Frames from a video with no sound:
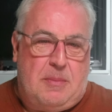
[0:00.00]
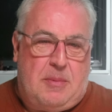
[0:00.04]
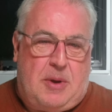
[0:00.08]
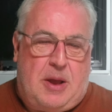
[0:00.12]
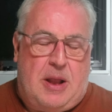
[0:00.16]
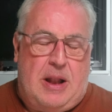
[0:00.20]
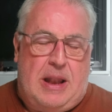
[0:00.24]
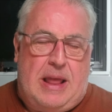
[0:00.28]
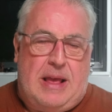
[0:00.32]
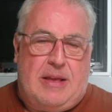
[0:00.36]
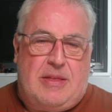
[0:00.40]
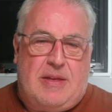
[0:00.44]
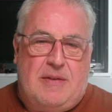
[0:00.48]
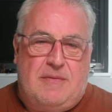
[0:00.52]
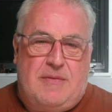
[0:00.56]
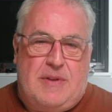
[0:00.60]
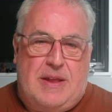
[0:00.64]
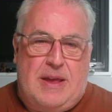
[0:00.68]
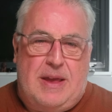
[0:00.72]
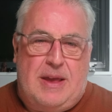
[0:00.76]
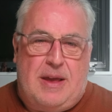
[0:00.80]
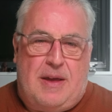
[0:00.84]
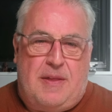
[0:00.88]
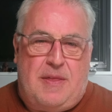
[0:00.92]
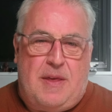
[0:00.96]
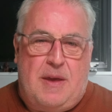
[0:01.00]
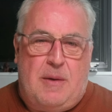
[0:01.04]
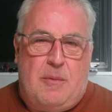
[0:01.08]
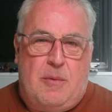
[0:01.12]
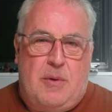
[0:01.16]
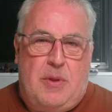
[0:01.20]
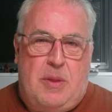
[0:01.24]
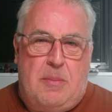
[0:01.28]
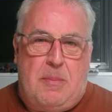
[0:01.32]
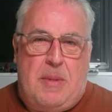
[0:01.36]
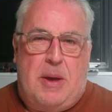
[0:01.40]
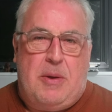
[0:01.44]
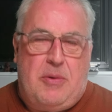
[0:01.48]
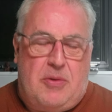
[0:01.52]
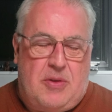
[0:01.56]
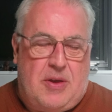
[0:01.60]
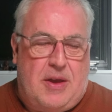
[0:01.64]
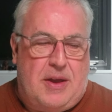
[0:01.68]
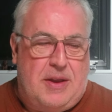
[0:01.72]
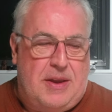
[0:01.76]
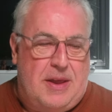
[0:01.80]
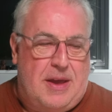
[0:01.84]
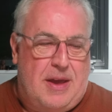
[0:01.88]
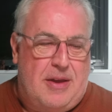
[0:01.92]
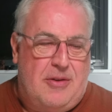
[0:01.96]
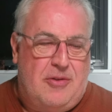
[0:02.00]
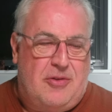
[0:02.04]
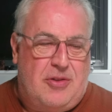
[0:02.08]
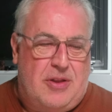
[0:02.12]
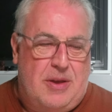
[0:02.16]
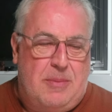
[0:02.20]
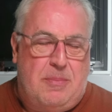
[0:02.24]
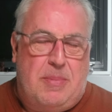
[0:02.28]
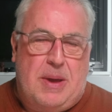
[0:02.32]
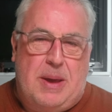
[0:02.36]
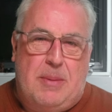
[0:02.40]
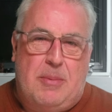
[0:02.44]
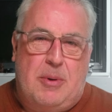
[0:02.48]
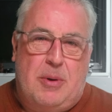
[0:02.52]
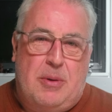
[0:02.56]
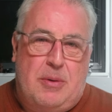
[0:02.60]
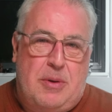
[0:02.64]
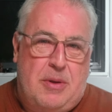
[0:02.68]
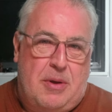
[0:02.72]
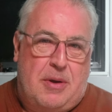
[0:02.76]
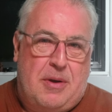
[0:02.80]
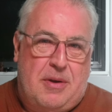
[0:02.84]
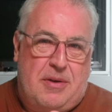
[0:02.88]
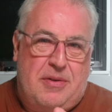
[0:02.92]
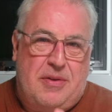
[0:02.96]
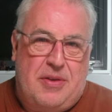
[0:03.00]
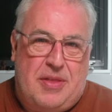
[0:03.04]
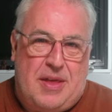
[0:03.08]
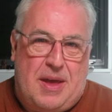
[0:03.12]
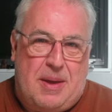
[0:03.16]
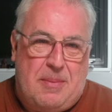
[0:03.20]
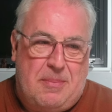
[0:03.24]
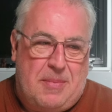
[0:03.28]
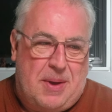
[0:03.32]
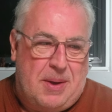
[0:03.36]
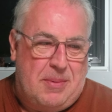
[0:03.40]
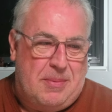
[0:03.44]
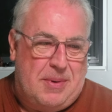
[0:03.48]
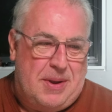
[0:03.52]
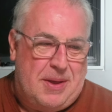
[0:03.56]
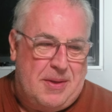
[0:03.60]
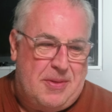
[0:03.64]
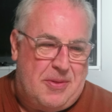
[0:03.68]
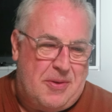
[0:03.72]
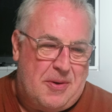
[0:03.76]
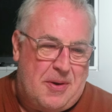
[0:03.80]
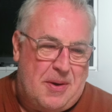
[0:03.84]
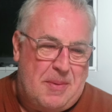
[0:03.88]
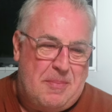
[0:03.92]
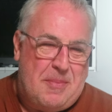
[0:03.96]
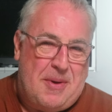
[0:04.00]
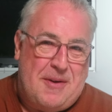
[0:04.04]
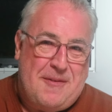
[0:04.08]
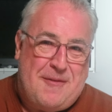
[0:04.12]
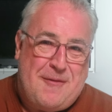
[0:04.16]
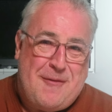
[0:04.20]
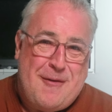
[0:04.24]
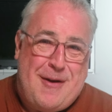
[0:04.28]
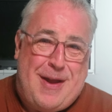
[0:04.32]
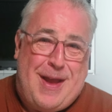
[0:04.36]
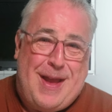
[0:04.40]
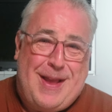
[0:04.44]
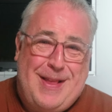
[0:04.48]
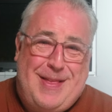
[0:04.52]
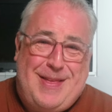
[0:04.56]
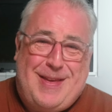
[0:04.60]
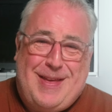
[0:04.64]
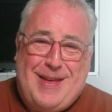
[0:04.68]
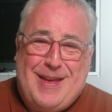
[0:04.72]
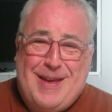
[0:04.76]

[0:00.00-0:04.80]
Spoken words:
Collectively, I think we're the most ADHD people on earth at that moment in time, my friend.